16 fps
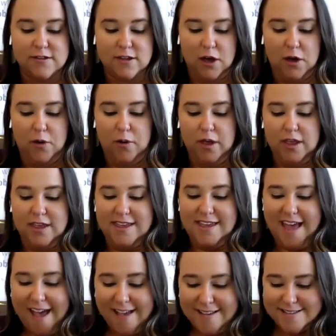So
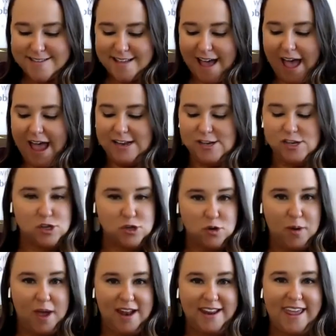yes, I
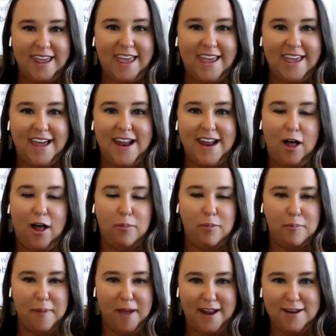do and can
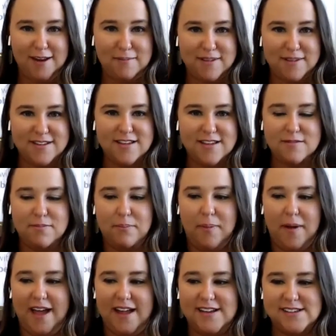help men in business,
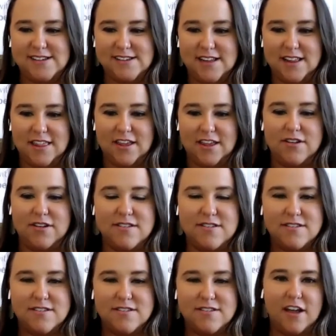but there is
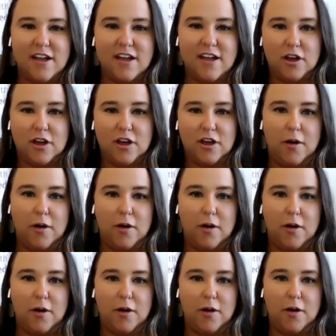such a
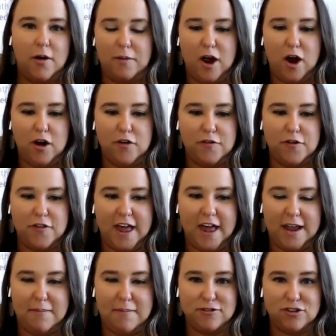calling on my heart for
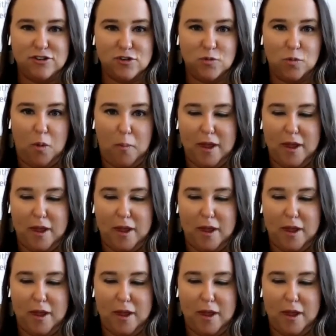that ambitious